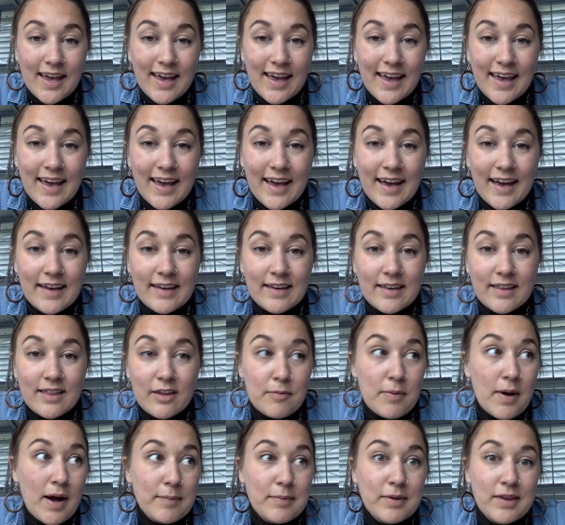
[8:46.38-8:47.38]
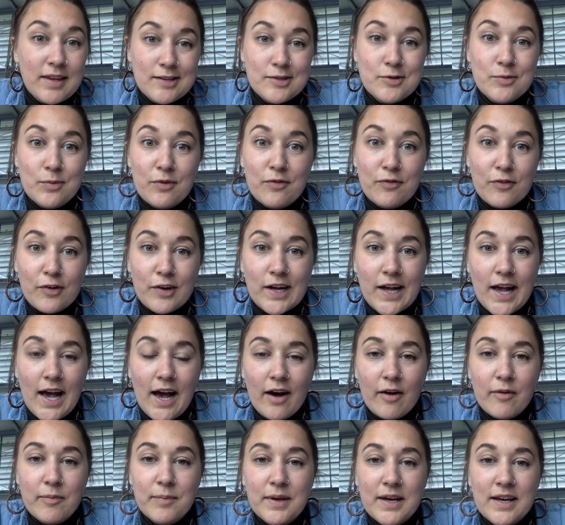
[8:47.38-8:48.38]
and their population will freak
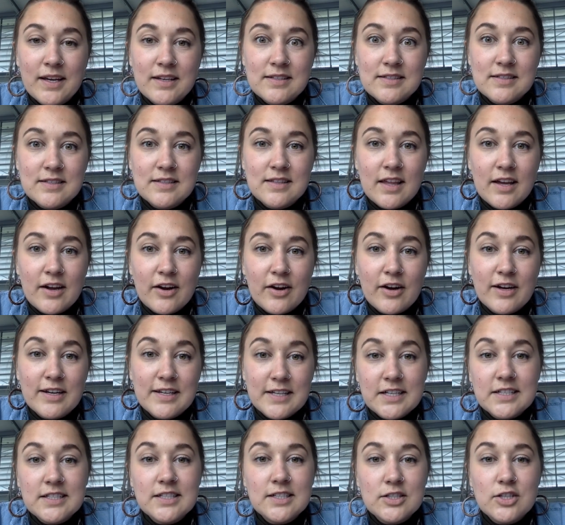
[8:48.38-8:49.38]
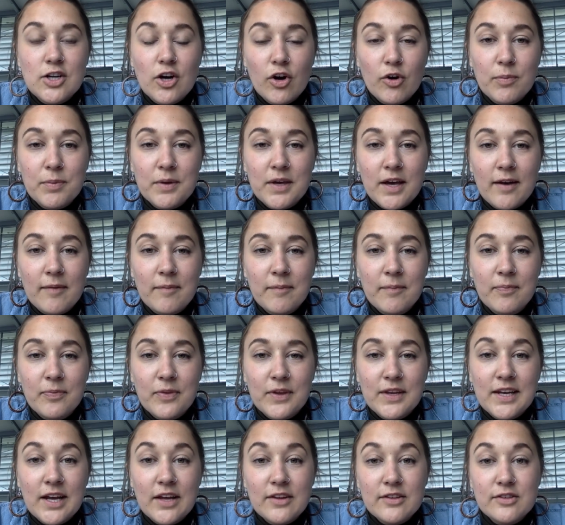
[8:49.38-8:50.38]
out because they're addicted to opium,
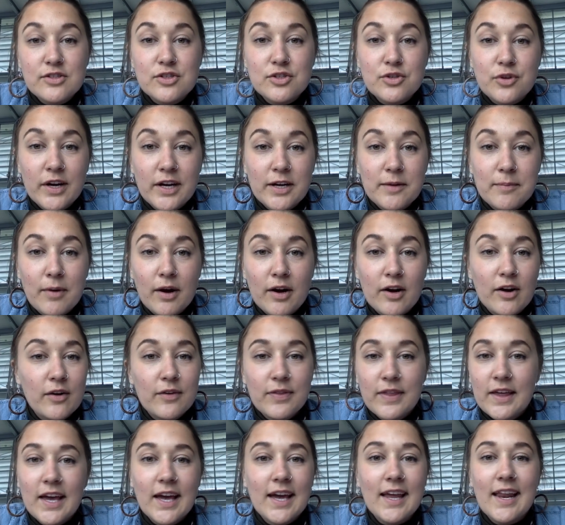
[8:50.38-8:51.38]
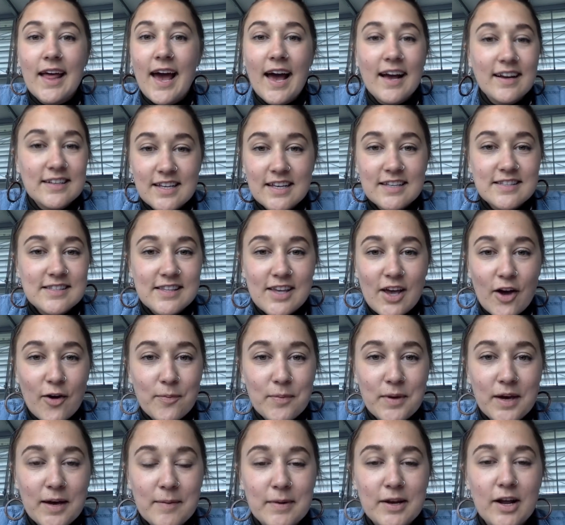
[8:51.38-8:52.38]
and now there's a trade embargo and they can't access the
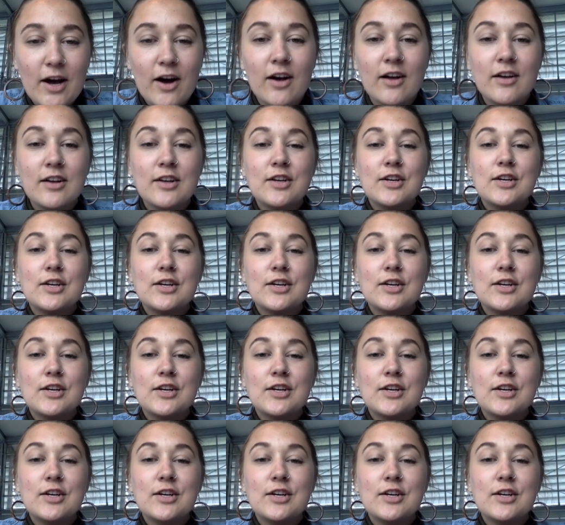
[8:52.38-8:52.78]
opium at all.